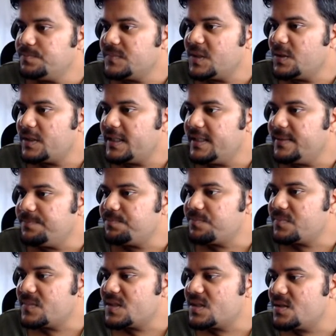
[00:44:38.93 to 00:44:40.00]
Okay.
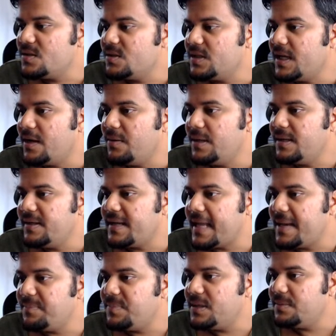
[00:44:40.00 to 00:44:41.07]
So now I'll
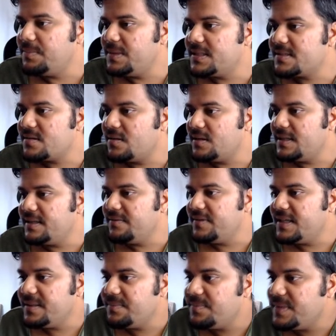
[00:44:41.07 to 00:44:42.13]
wrap up. It's already
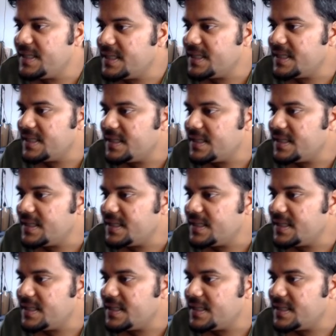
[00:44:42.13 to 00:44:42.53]
very big.